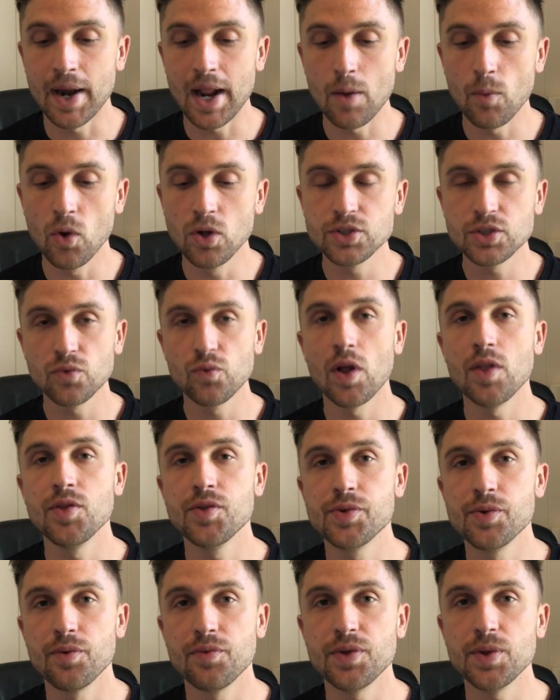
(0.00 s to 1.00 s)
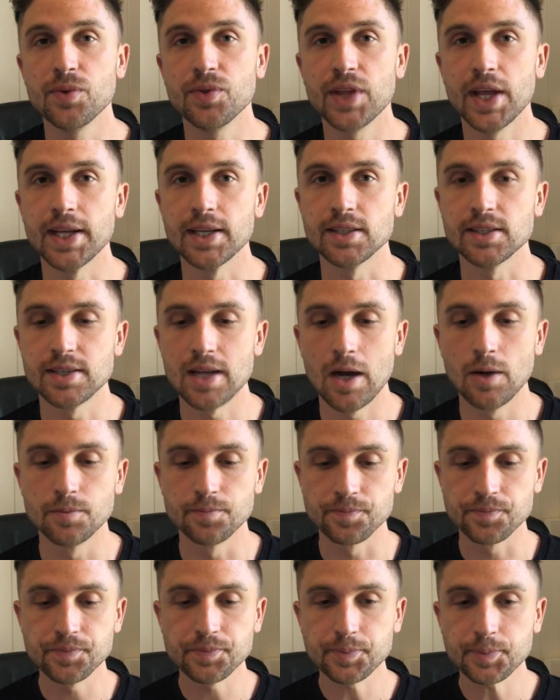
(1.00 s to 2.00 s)
I want to run through a few things.
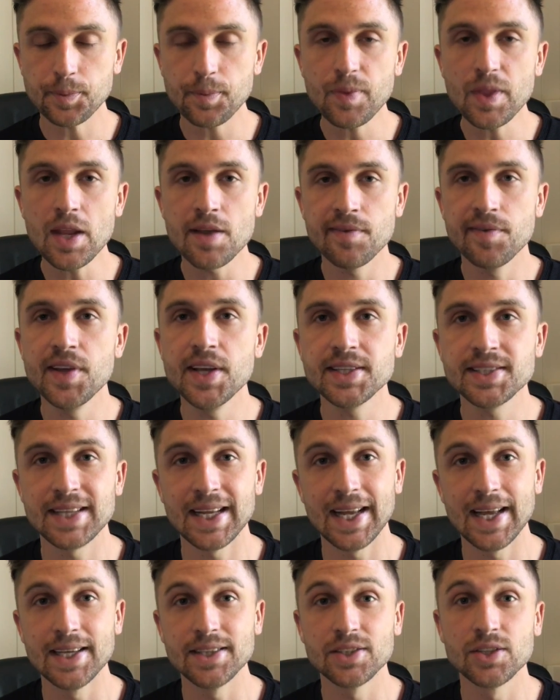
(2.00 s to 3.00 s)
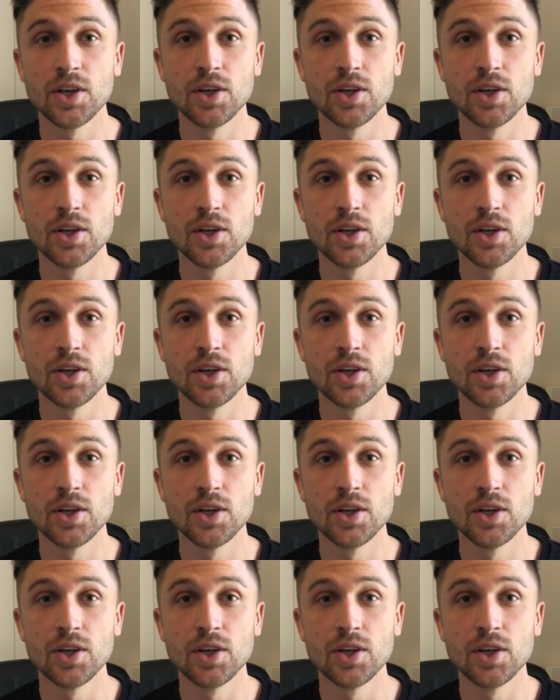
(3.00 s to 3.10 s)
Now, first thing is